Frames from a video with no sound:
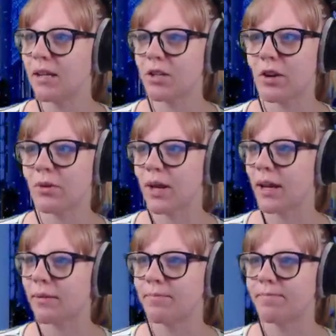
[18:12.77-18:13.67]
in a
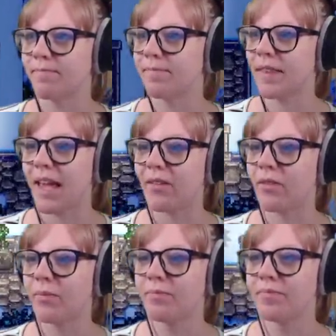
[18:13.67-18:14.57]
turtleneck. Mm,
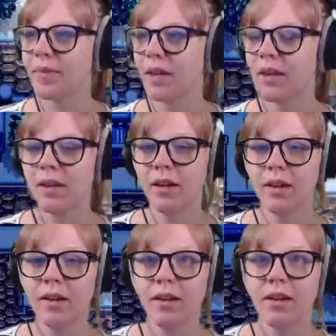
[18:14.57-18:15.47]
yes.
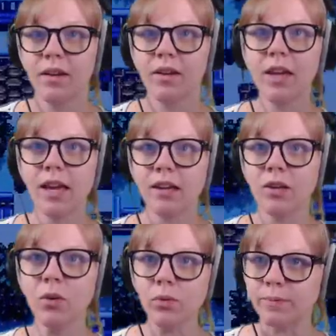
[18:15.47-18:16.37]
Okay,
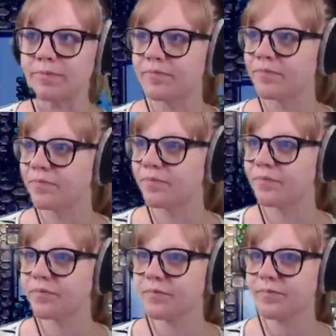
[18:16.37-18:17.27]
cool.
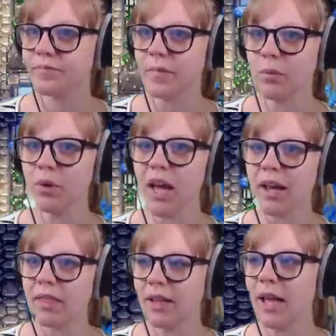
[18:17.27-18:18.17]
Well, yeah,
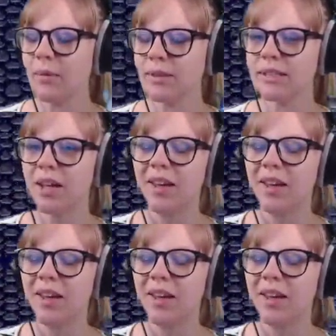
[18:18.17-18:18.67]
I think that was